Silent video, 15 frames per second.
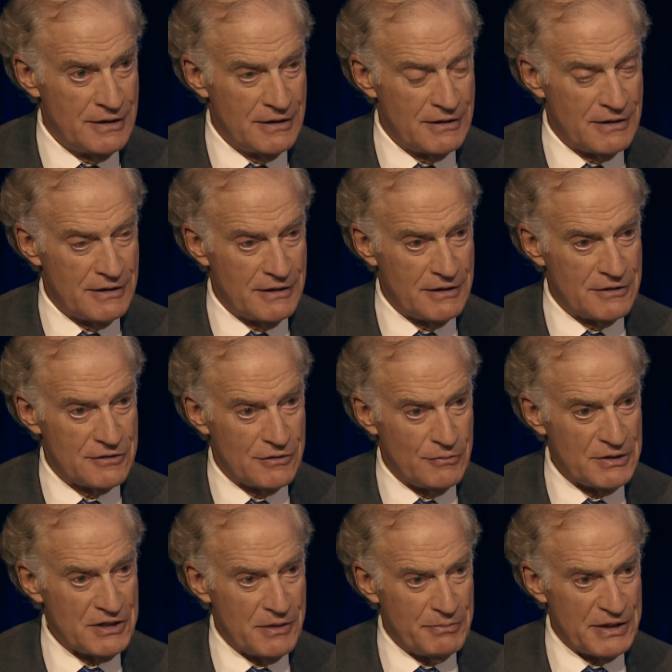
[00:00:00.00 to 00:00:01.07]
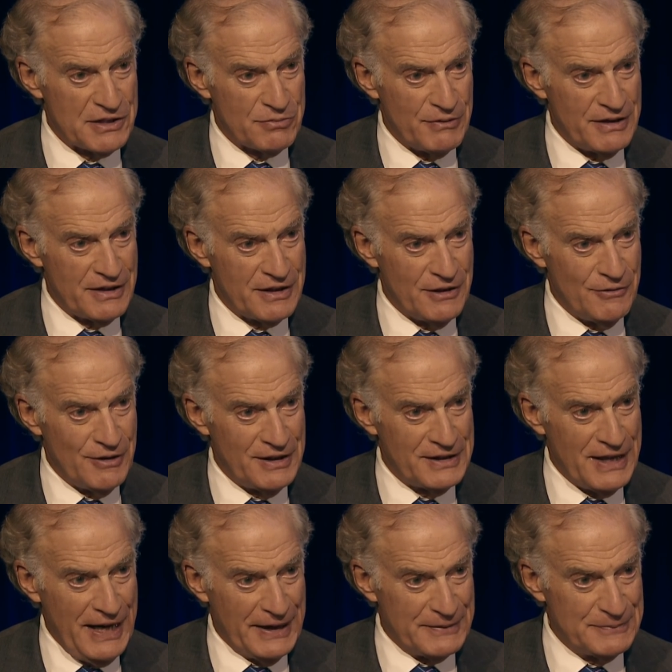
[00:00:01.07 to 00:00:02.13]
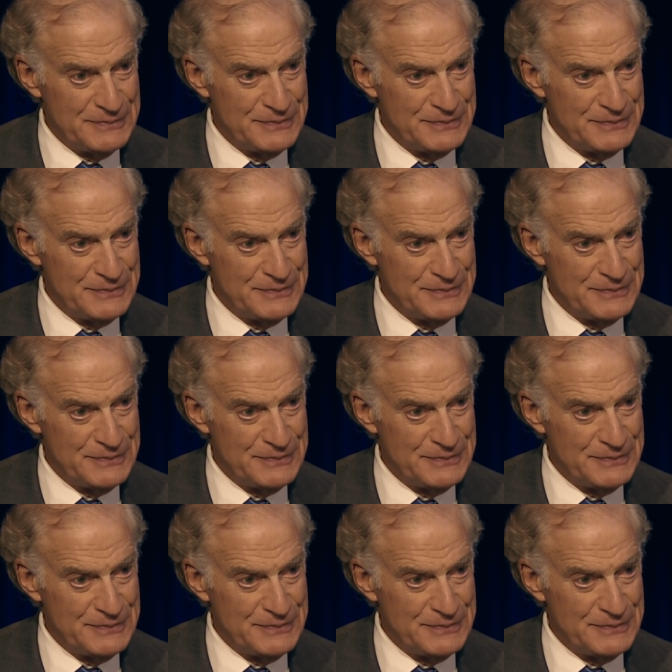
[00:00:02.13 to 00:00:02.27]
Uh, so what's the best way to go on that?